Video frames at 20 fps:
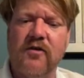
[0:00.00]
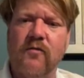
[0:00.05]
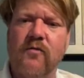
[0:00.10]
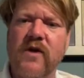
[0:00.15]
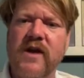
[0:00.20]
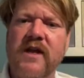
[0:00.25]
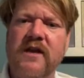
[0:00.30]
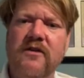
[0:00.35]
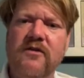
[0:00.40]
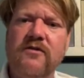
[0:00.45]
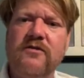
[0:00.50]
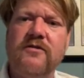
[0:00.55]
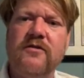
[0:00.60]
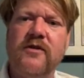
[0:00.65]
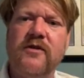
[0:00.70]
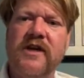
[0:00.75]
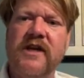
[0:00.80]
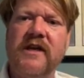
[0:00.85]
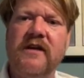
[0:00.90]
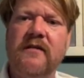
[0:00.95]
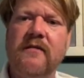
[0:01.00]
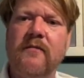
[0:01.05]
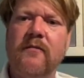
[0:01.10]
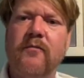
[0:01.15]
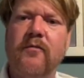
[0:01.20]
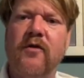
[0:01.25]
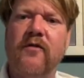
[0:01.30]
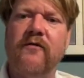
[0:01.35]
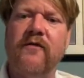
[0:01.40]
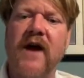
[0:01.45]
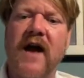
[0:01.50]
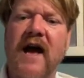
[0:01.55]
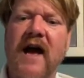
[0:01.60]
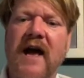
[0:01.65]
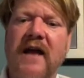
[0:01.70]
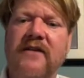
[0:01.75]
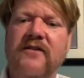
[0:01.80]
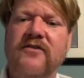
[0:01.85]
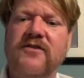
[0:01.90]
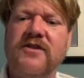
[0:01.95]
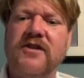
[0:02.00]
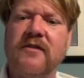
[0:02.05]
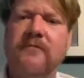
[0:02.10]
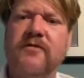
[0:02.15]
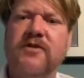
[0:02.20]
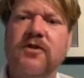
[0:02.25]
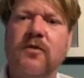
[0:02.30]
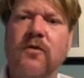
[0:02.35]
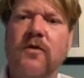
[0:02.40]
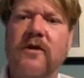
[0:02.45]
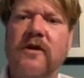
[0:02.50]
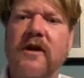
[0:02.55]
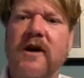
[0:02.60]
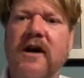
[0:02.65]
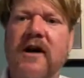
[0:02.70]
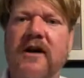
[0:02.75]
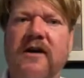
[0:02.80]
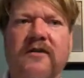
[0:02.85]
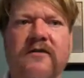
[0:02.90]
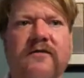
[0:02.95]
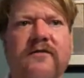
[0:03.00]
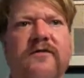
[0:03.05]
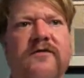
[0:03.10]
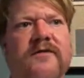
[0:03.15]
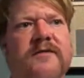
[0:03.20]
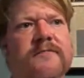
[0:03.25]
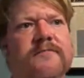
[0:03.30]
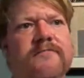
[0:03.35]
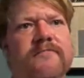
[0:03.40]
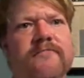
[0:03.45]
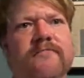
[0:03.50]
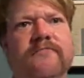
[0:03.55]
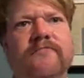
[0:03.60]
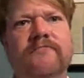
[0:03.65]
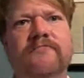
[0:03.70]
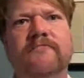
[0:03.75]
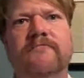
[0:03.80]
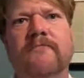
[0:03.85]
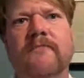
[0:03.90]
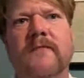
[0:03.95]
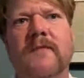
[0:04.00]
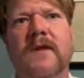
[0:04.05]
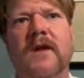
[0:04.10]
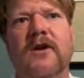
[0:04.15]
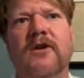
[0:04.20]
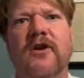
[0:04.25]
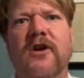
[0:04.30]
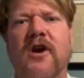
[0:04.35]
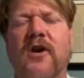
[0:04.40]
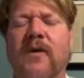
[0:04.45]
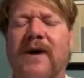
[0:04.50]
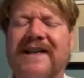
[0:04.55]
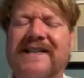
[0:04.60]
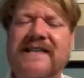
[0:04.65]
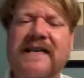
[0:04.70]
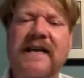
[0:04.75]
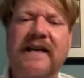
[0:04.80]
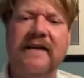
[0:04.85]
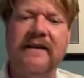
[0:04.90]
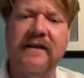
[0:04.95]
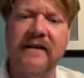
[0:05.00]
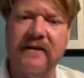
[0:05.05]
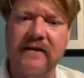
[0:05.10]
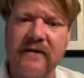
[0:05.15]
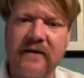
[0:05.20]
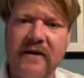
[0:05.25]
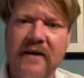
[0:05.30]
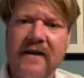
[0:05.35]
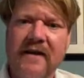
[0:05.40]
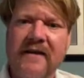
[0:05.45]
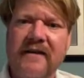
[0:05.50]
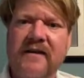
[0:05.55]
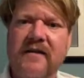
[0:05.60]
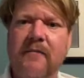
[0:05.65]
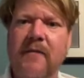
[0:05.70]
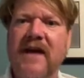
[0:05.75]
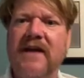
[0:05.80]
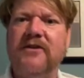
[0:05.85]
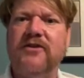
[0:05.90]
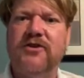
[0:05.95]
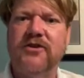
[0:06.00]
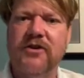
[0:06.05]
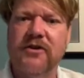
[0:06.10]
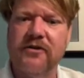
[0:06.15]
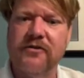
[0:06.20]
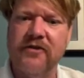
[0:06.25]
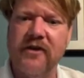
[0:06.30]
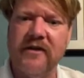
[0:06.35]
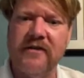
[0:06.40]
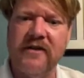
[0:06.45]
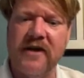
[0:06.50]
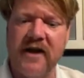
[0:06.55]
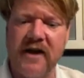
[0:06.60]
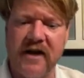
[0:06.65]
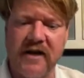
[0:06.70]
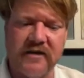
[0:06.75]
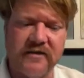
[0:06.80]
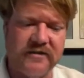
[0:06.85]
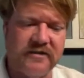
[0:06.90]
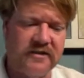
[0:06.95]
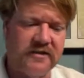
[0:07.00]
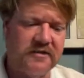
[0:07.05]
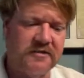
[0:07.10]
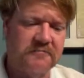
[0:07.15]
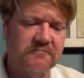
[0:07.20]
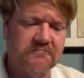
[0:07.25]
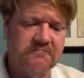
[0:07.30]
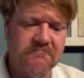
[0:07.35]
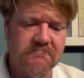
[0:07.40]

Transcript: we usually provide some sort of attendant to make sure that there's